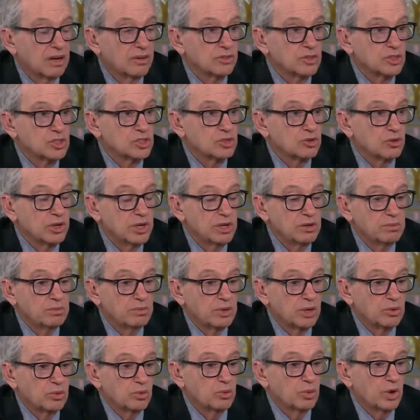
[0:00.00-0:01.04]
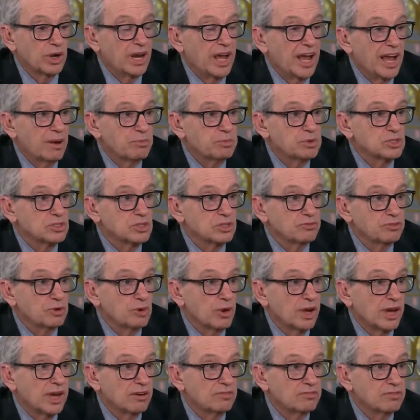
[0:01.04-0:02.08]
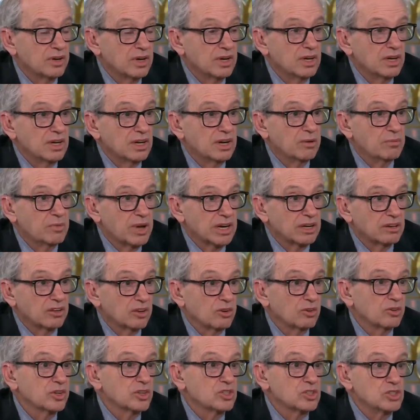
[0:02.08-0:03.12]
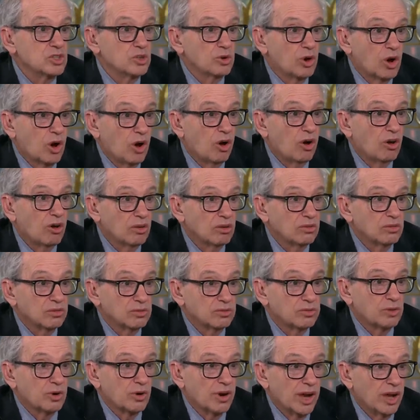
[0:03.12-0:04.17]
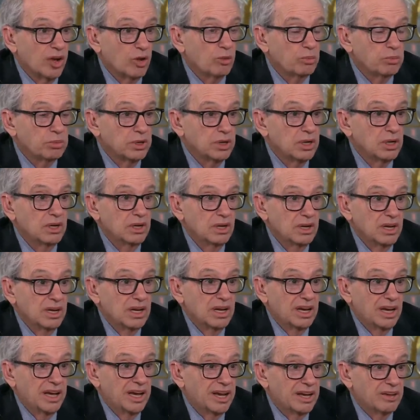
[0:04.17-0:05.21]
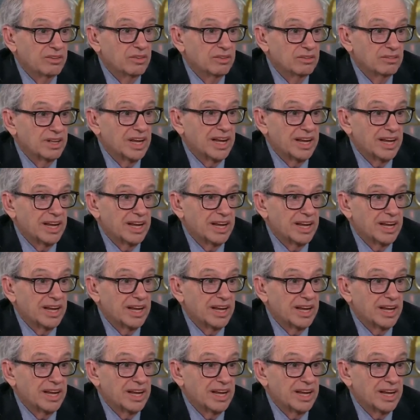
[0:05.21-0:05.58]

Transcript: on the street, but what happens if you have a mental illness, you call for help, and